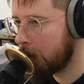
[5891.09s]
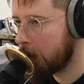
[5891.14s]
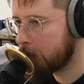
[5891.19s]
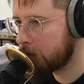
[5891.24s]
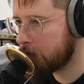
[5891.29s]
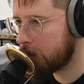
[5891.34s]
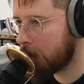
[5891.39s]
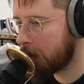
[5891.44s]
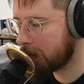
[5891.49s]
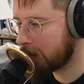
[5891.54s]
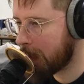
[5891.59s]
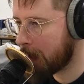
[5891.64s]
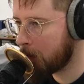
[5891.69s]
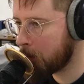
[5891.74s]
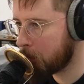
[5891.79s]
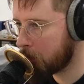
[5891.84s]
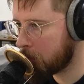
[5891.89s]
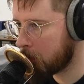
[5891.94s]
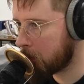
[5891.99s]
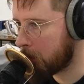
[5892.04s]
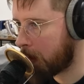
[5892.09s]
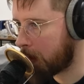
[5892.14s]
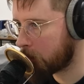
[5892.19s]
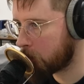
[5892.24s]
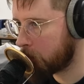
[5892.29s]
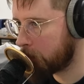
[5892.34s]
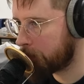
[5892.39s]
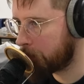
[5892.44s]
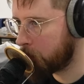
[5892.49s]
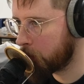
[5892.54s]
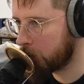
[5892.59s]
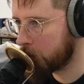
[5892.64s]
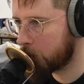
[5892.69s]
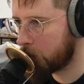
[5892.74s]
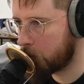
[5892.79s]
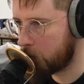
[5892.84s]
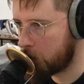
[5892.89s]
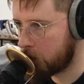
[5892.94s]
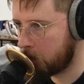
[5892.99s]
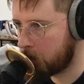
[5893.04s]
Select M3 Max with 40
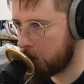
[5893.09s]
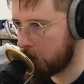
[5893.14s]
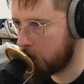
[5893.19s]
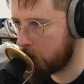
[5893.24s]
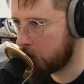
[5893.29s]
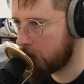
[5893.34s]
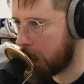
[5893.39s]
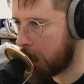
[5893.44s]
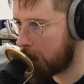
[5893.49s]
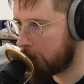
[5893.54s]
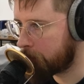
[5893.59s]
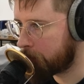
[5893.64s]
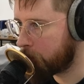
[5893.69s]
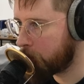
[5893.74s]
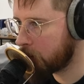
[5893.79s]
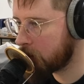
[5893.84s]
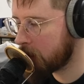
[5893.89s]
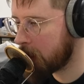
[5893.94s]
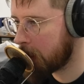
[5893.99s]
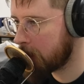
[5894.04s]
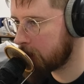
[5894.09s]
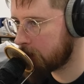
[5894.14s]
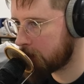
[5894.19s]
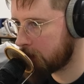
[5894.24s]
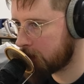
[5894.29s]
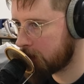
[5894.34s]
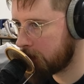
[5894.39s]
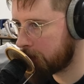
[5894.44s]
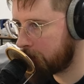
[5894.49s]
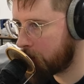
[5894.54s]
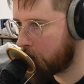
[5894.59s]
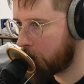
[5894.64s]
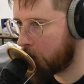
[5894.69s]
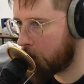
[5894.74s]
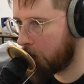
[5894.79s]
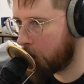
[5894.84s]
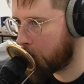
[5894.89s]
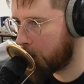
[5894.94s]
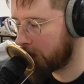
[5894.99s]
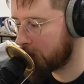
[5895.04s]
core GPU to add 48, 64,
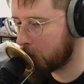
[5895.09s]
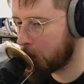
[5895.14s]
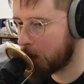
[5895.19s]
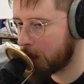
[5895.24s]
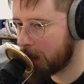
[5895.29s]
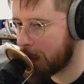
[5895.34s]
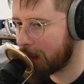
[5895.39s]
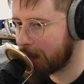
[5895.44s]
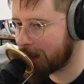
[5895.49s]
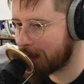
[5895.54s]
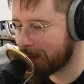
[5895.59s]
or 128.